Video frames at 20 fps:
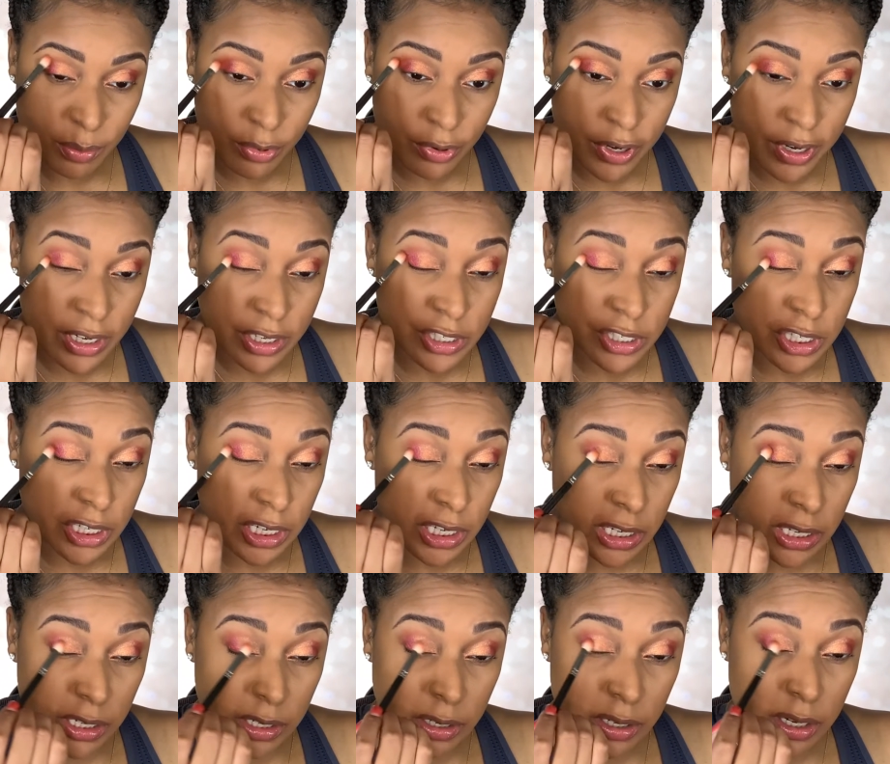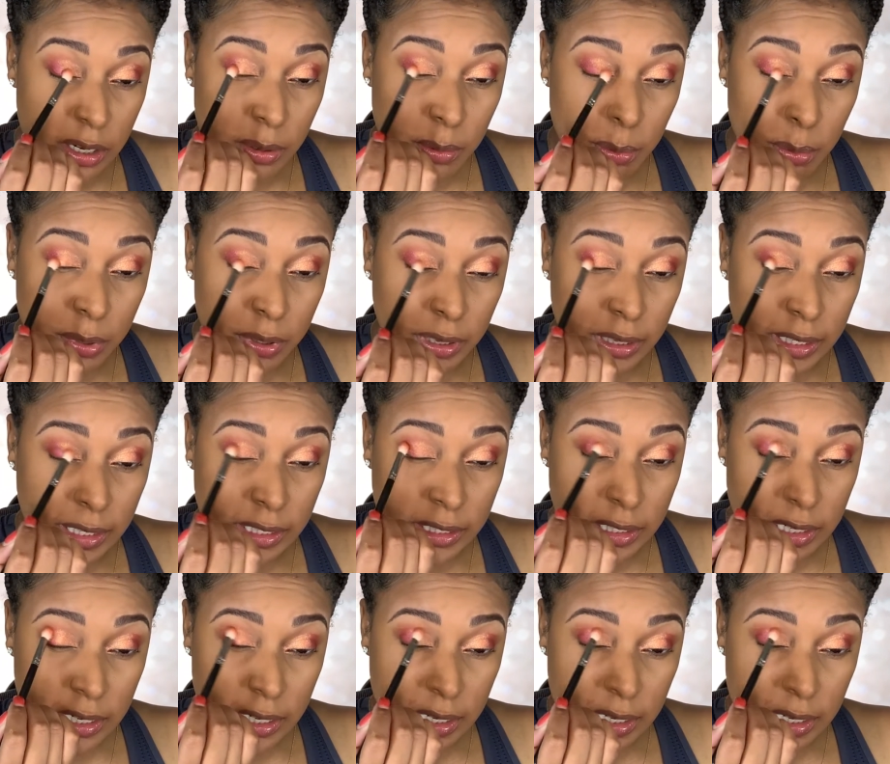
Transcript: brush and blend